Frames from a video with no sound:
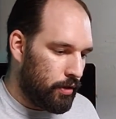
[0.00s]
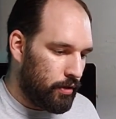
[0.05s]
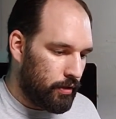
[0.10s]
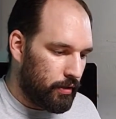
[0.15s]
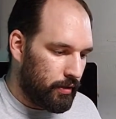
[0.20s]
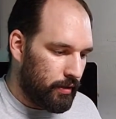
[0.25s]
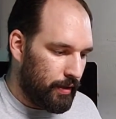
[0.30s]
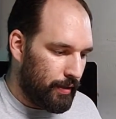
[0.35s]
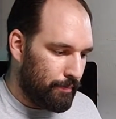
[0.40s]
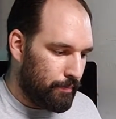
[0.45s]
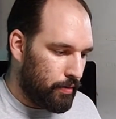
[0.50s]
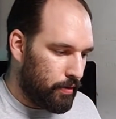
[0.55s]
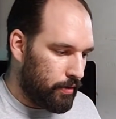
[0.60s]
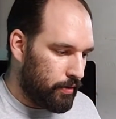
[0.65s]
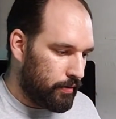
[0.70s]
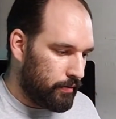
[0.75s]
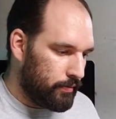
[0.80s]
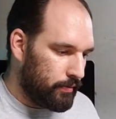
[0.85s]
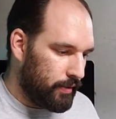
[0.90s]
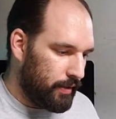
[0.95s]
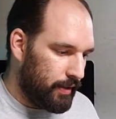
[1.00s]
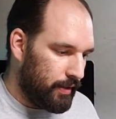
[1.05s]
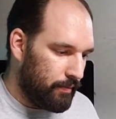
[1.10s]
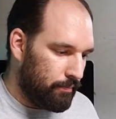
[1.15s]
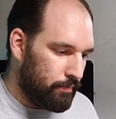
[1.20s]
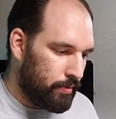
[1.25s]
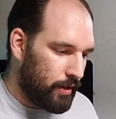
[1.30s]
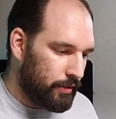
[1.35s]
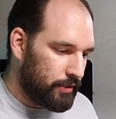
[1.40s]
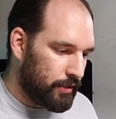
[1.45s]
on the
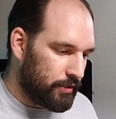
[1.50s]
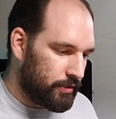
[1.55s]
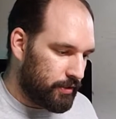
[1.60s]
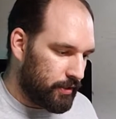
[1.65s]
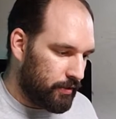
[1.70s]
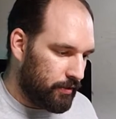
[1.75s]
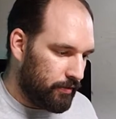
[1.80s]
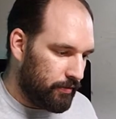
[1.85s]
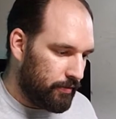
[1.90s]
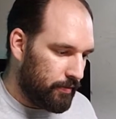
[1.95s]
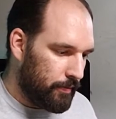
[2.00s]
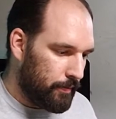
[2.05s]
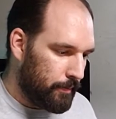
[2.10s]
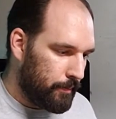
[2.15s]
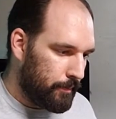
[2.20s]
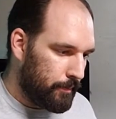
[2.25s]
project shelf